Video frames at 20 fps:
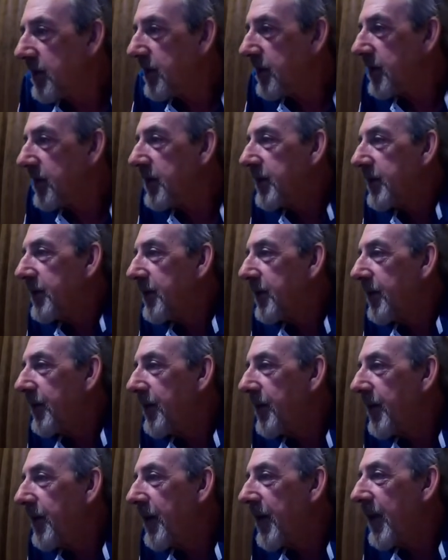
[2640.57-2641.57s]

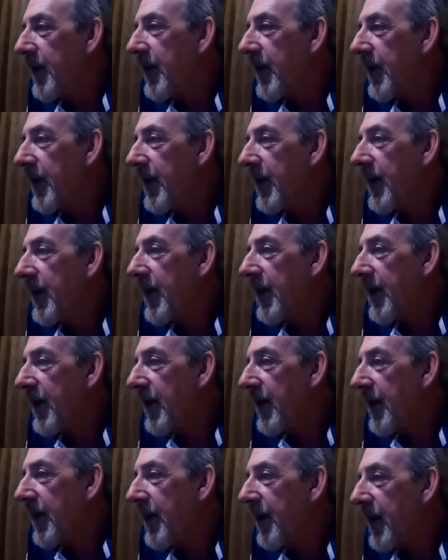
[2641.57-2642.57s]

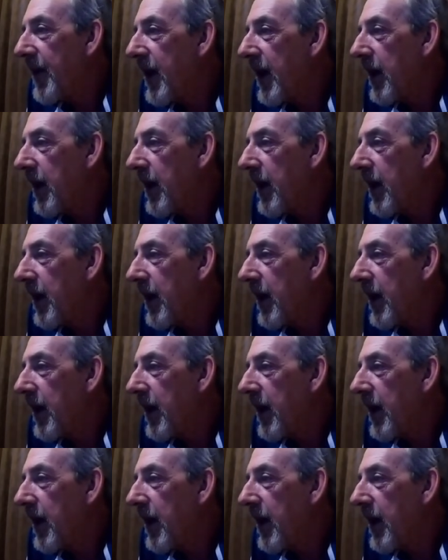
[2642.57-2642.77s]
[no speech]